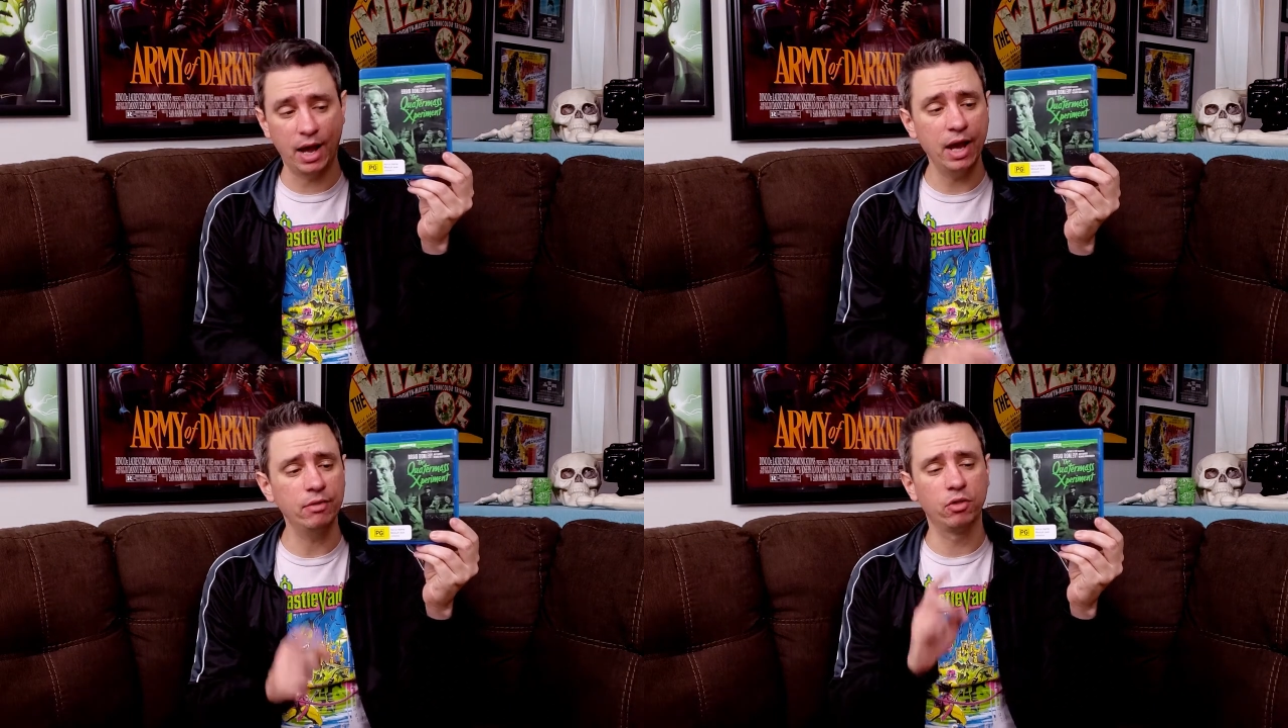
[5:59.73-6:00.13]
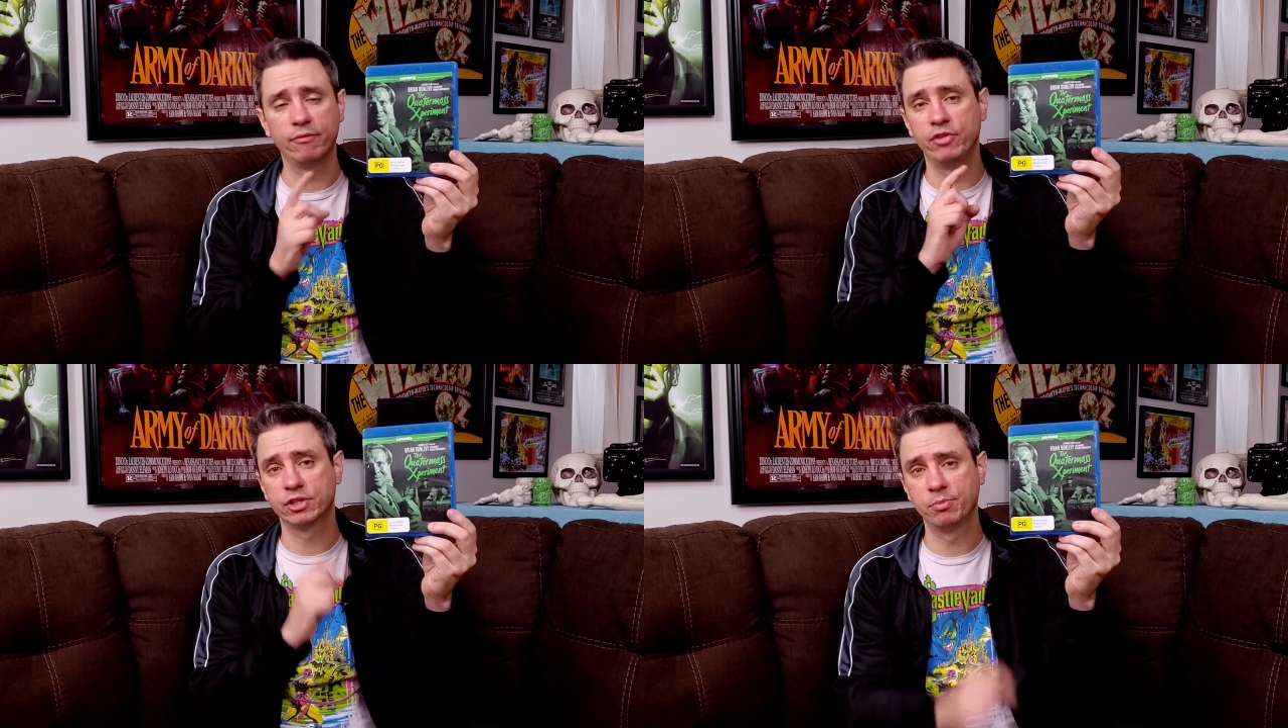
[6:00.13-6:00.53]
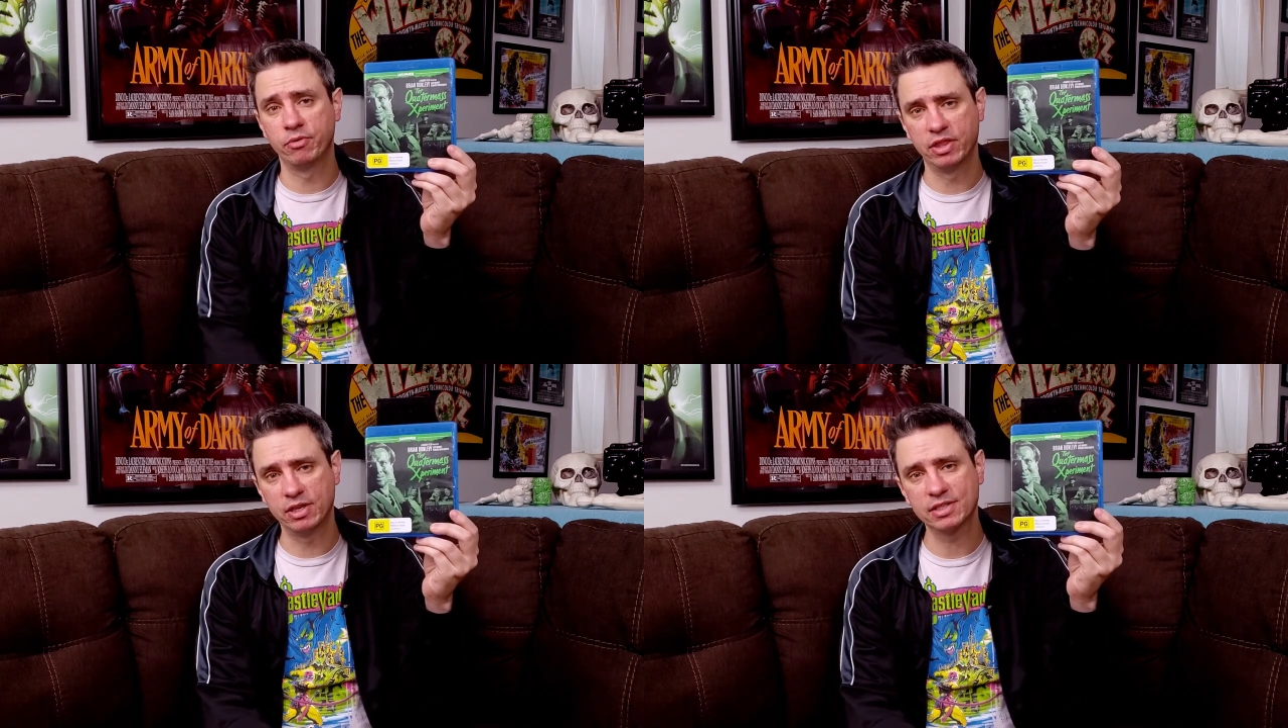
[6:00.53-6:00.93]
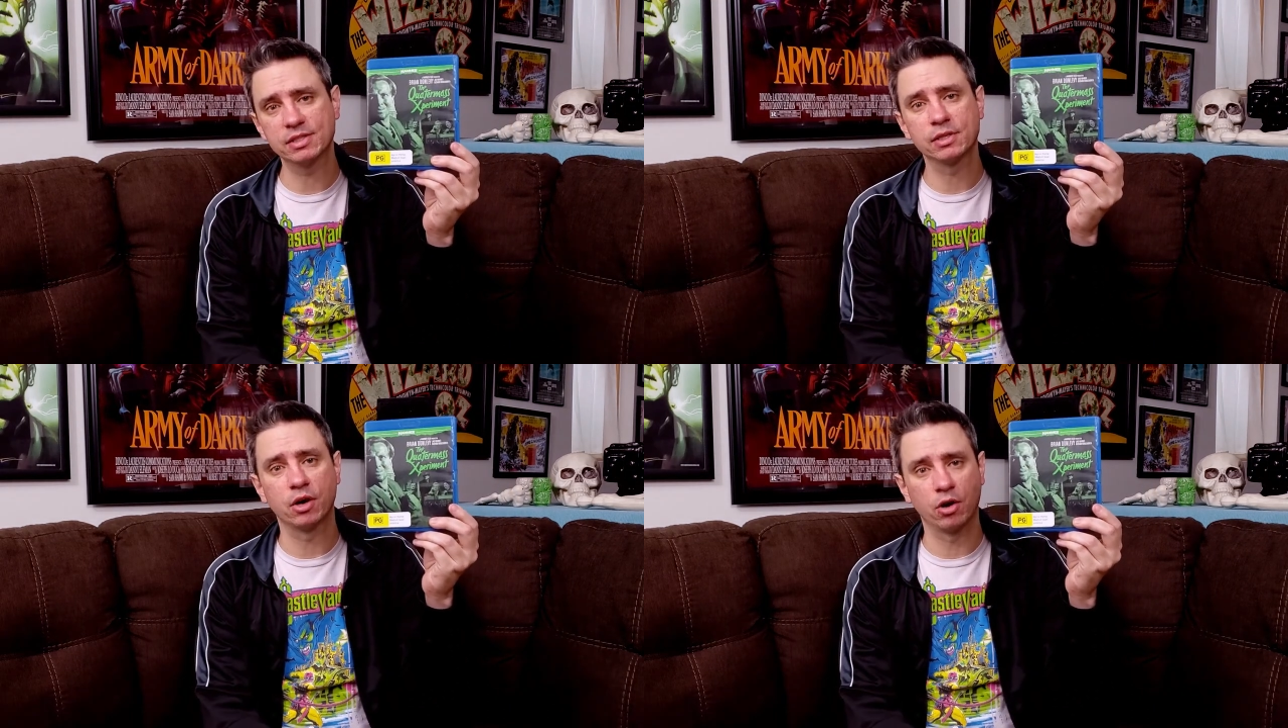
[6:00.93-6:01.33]
I love this movie. This is
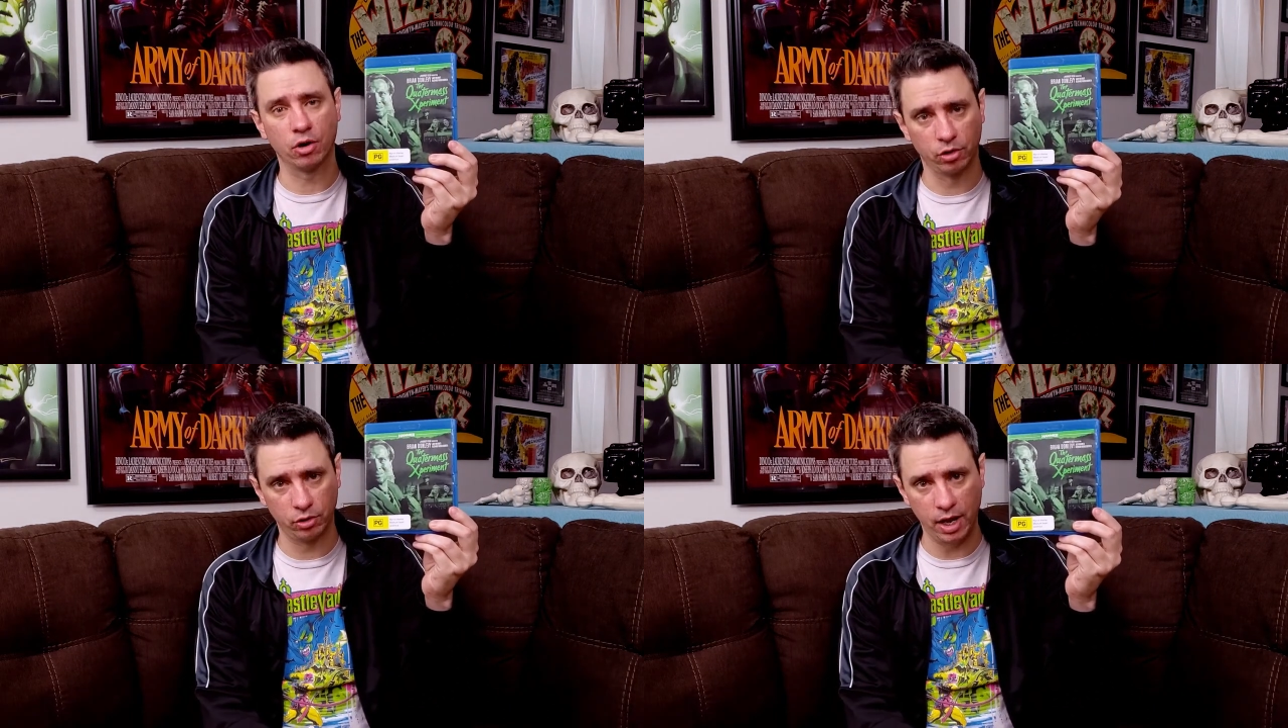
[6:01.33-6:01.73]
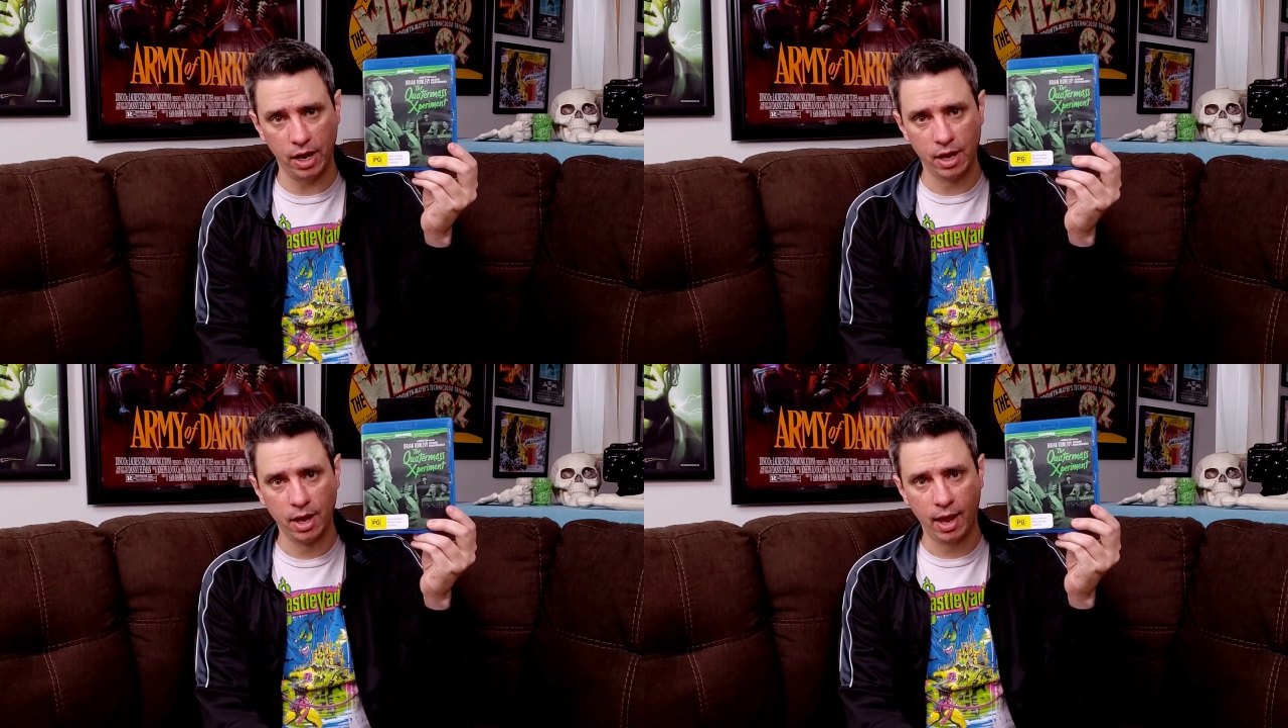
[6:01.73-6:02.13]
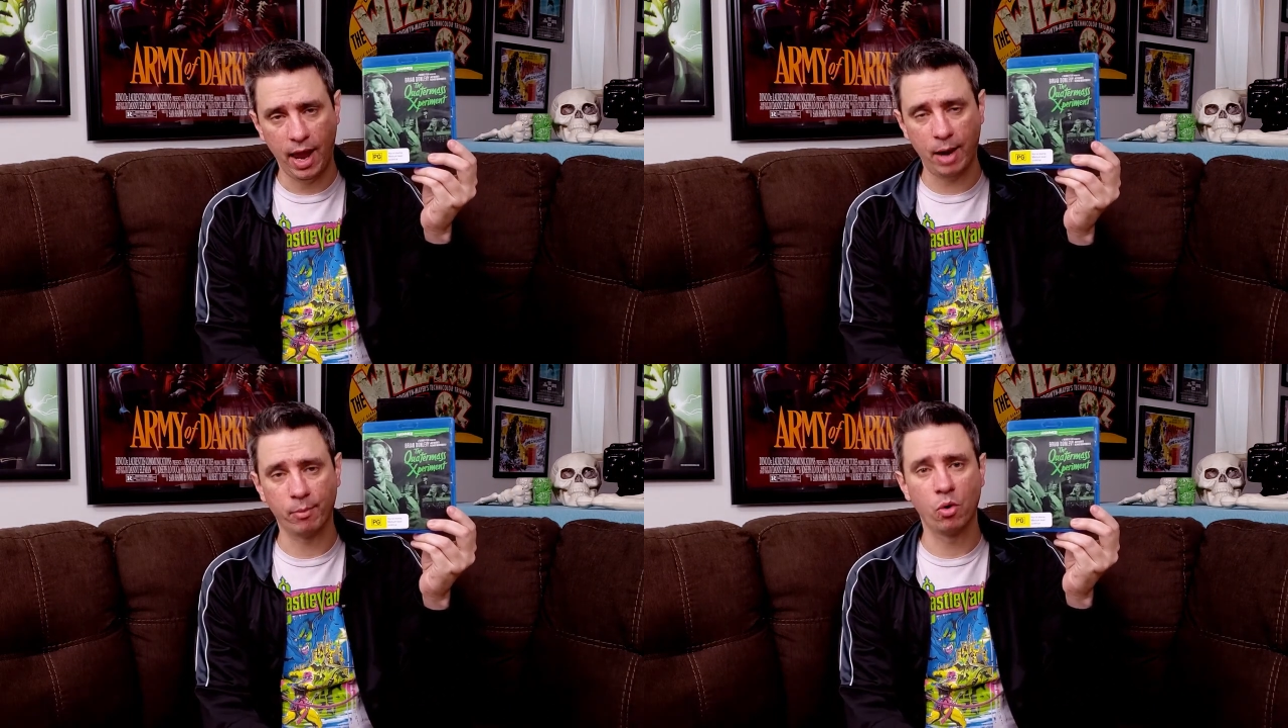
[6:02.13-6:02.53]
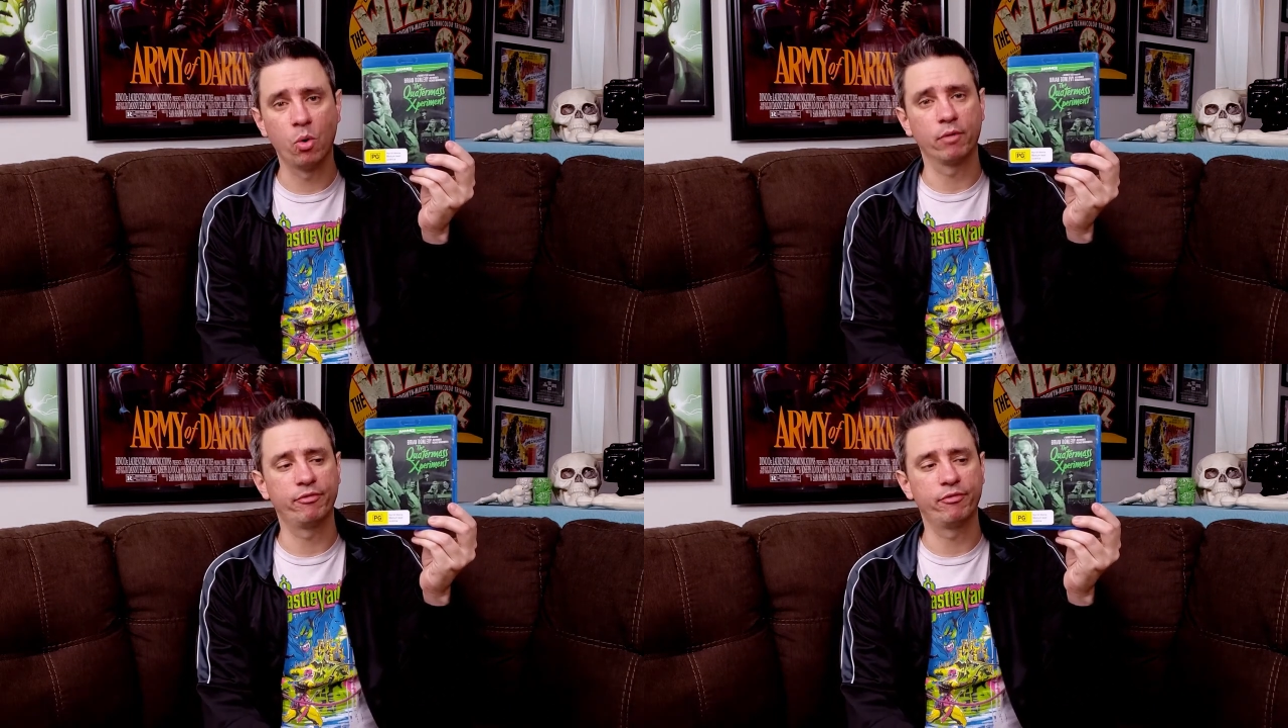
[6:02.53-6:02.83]
an early Hammer horror